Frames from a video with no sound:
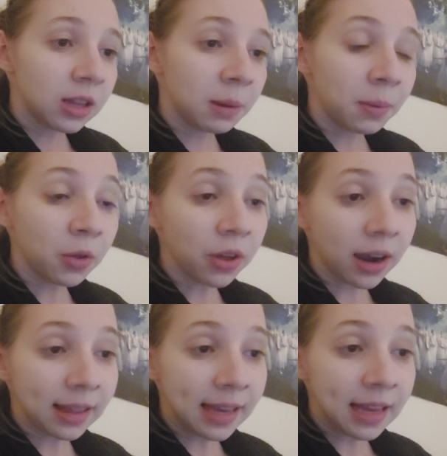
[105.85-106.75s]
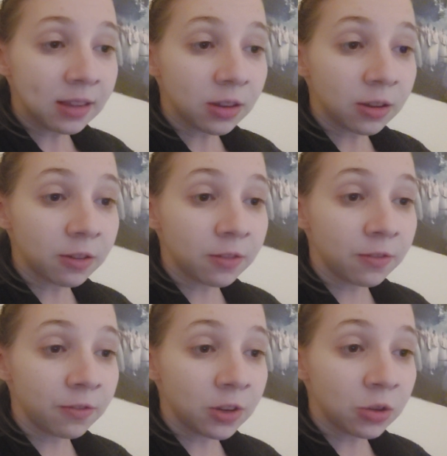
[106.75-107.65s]
they're both highly
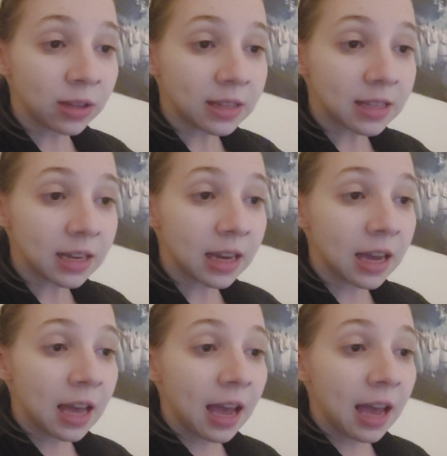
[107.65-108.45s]
individualistic